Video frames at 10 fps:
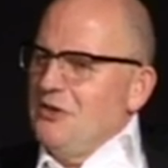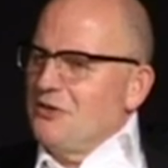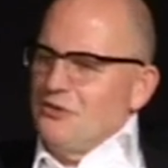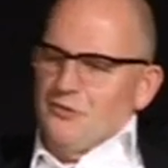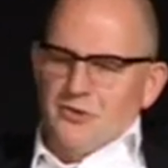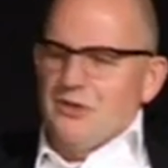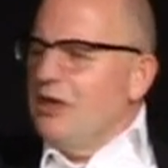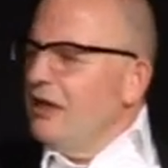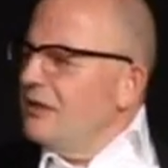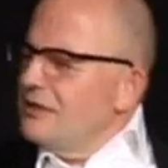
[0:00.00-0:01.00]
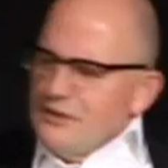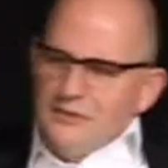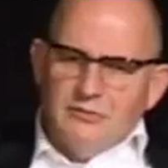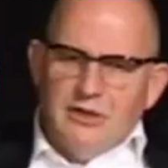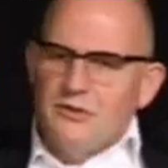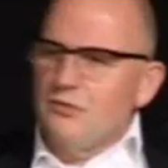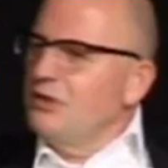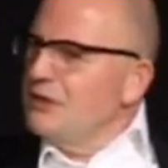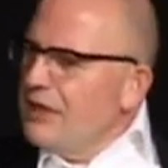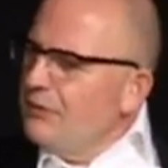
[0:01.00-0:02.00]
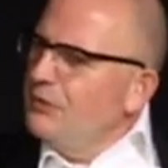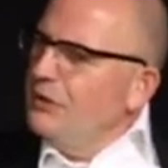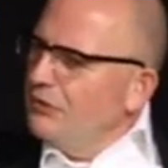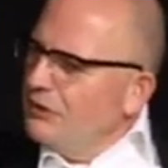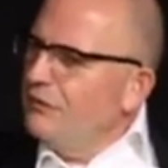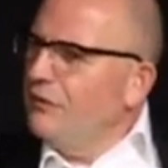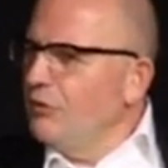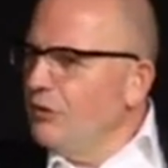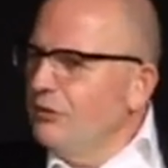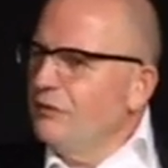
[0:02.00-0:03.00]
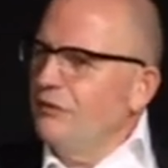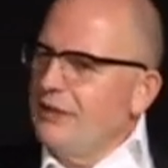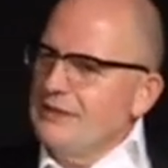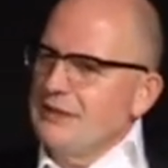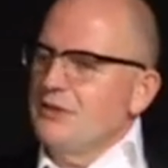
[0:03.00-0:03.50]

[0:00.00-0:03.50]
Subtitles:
So it was, yeah, this is strange, what is happening? Are they very good friends